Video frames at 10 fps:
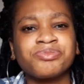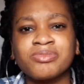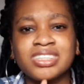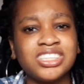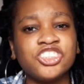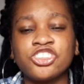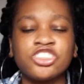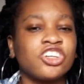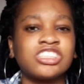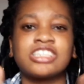she's
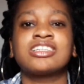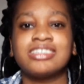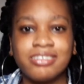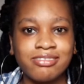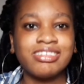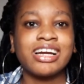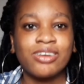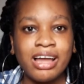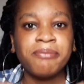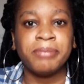not the
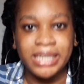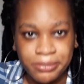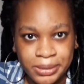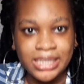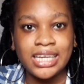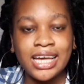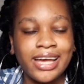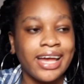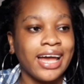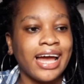regular baby.
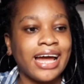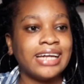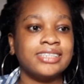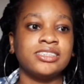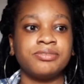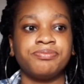And